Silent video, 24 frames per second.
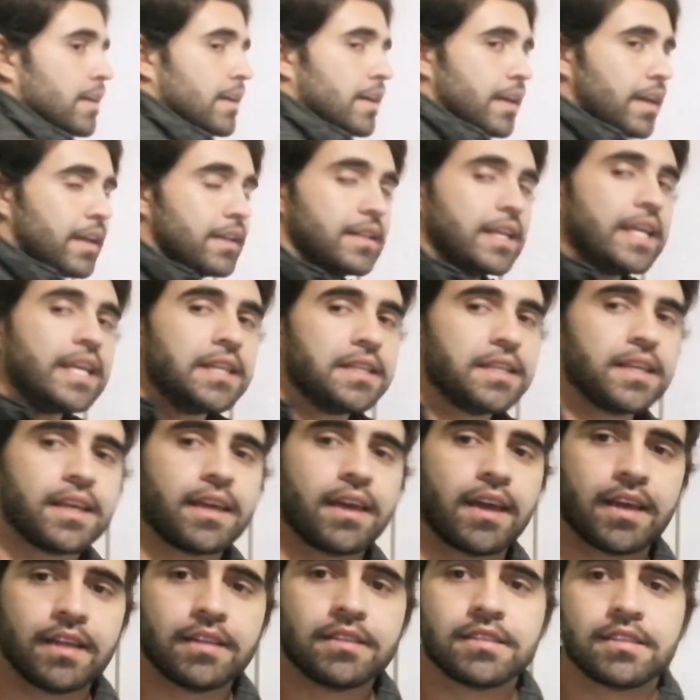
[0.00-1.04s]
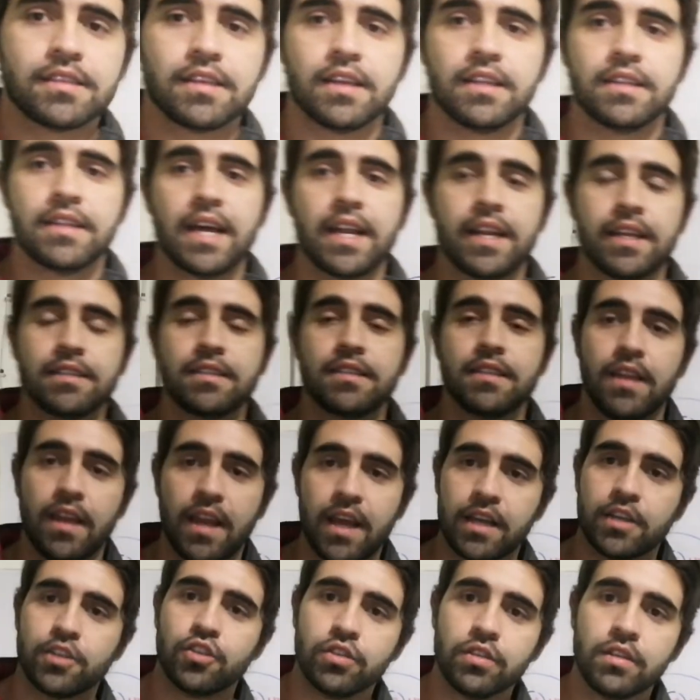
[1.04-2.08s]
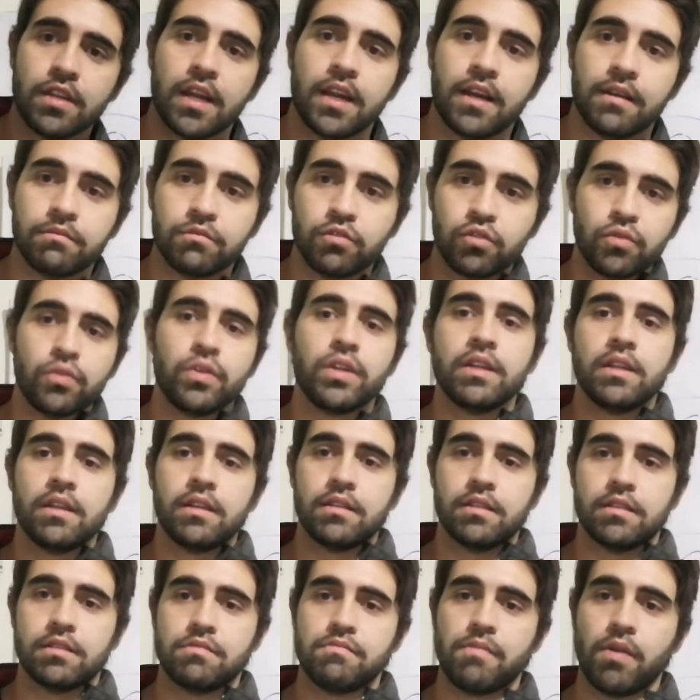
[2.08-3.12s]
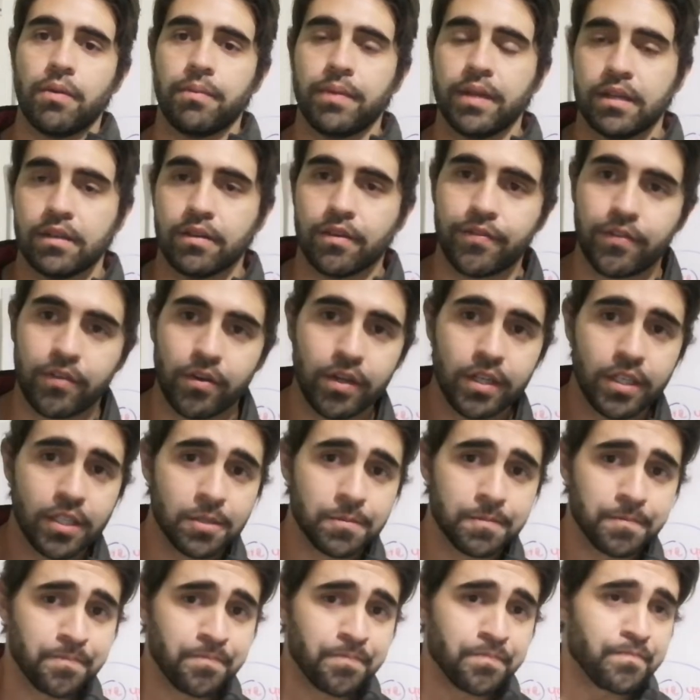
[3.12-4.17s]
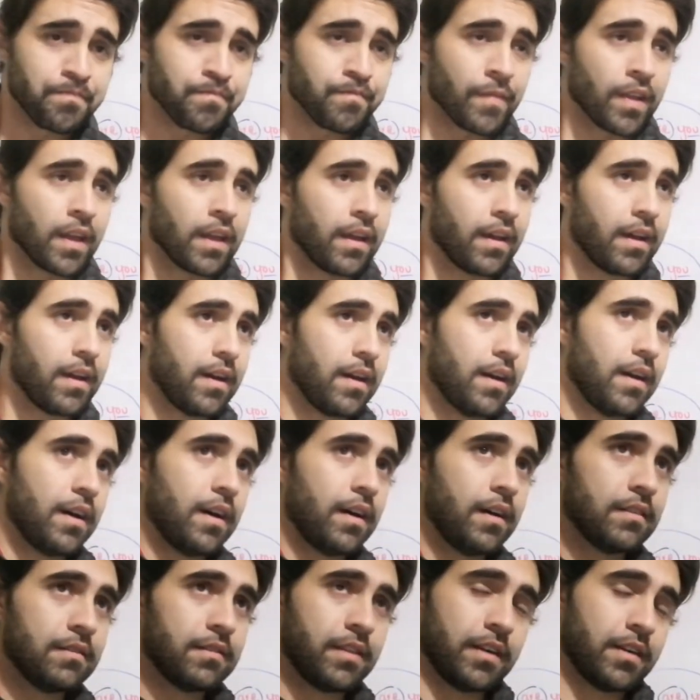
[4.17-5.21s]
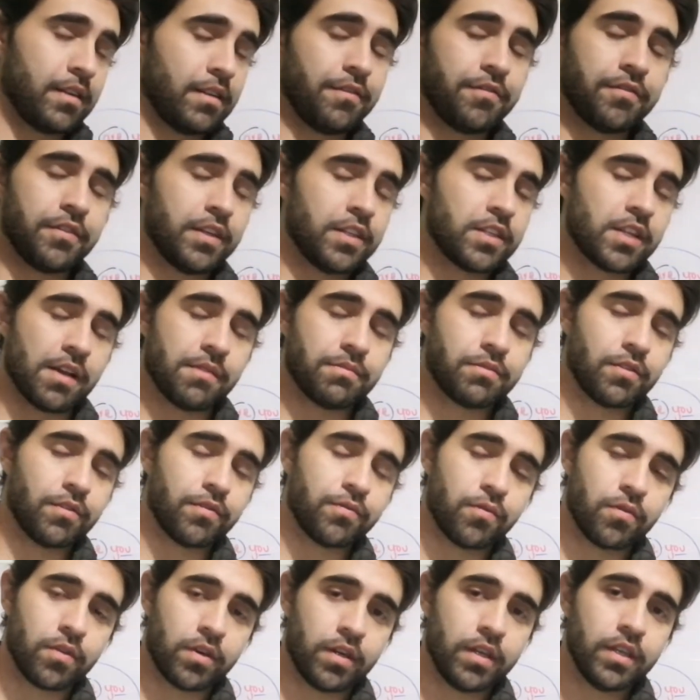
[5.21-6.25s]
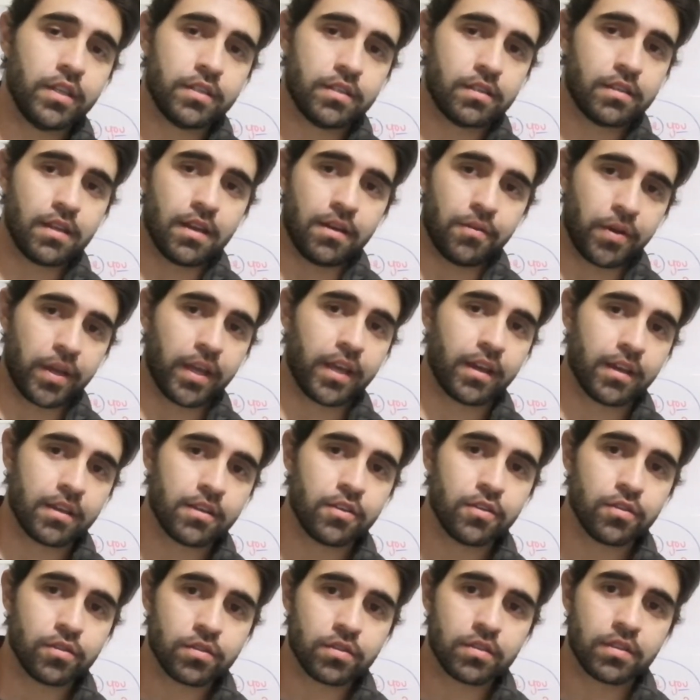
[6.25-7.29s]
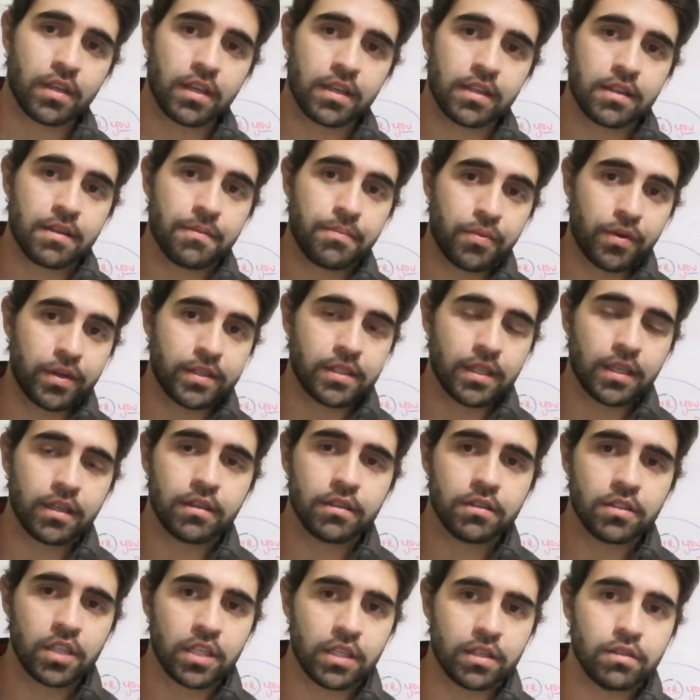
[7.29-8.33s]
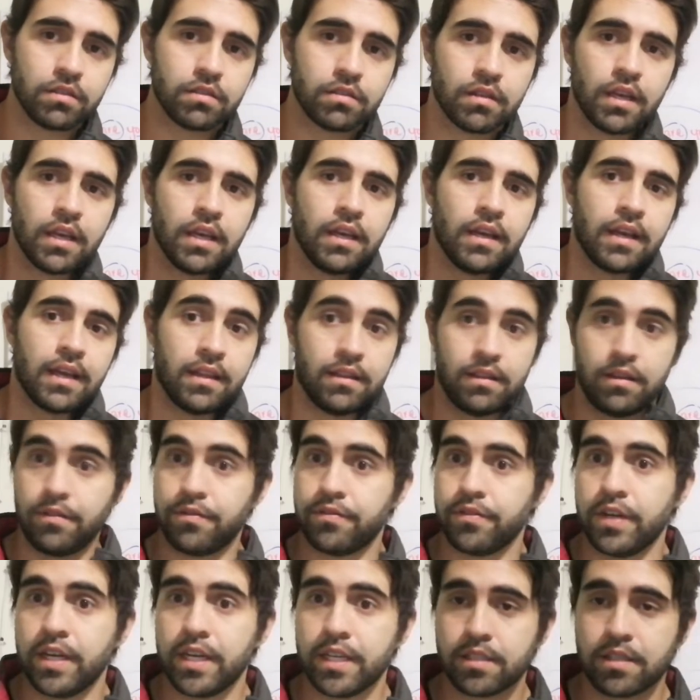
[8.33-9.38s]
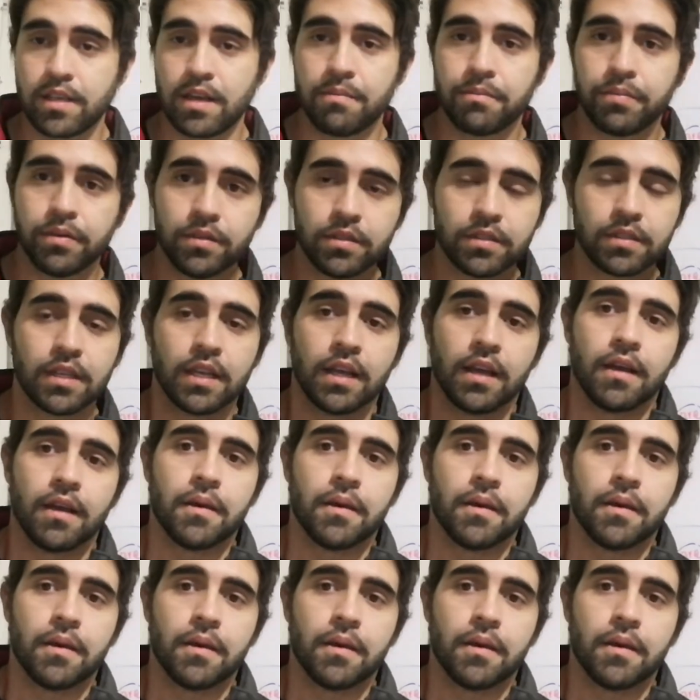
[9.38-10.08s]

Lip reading: it indicates that it's an action that I'm doing in this moment. Of course, there are different types of words that we can use in the present continuous and different examples.